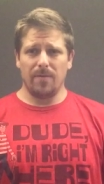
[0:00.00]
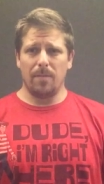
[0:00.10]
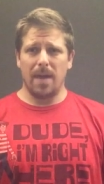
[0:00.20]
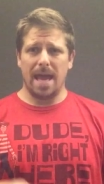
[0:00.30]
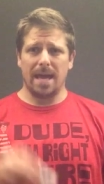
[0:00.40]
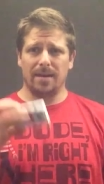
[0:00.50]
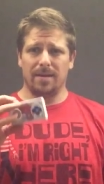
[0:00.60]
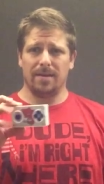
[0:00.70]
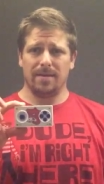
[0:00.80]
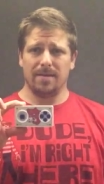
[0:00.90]
of a pain,
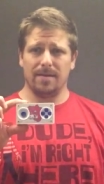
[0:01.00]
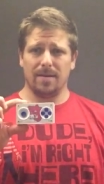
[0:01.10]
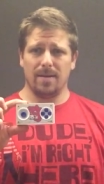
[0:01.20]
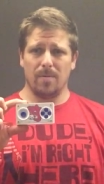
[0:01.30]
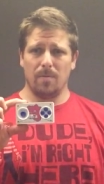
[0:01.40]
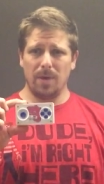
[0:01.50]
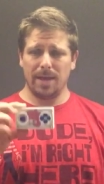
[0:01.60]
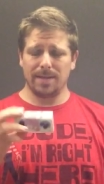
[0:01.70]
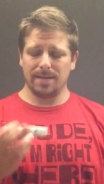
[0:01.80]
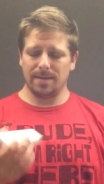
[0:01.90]

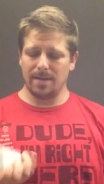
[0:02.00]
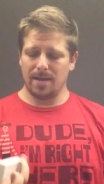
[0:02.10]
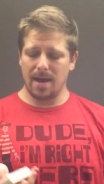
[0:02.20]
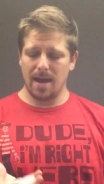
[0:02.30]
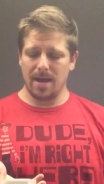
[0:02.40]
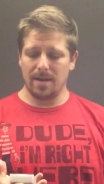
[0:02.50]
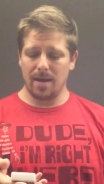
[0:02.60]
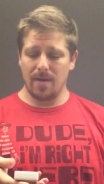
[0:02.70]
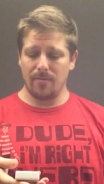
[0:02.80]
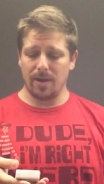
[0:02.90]
but I,
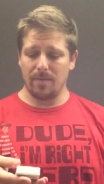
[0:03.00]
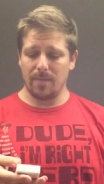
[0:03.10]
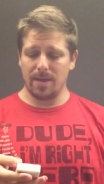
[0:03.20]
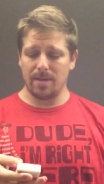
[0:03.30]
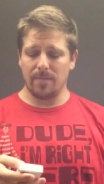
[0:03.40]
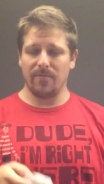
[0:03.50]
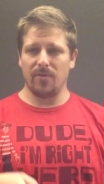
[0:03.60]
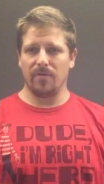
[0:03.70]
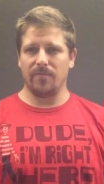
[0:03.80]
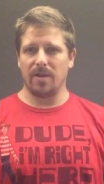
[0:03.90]
I recommend them if
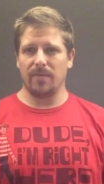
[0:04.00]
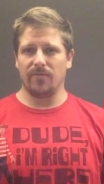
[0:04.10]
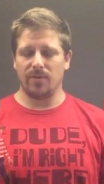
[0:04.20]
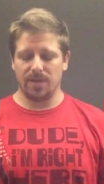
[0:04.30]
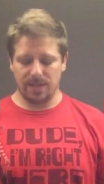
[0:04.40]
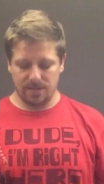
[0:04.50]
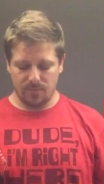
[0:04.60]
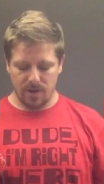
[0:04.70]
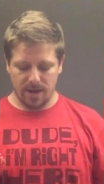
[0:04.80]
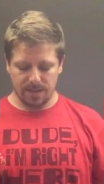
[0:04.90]
you can find them for a
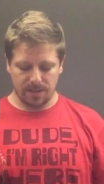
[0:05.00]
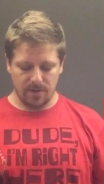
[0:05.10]
decent price.